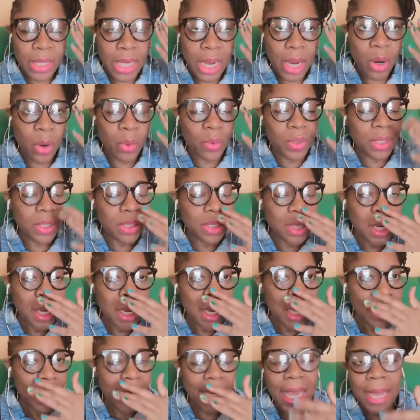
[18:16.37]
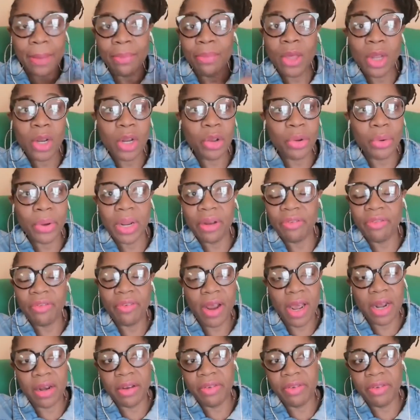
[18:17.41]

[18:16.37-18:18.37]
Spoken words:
I'm not a great fan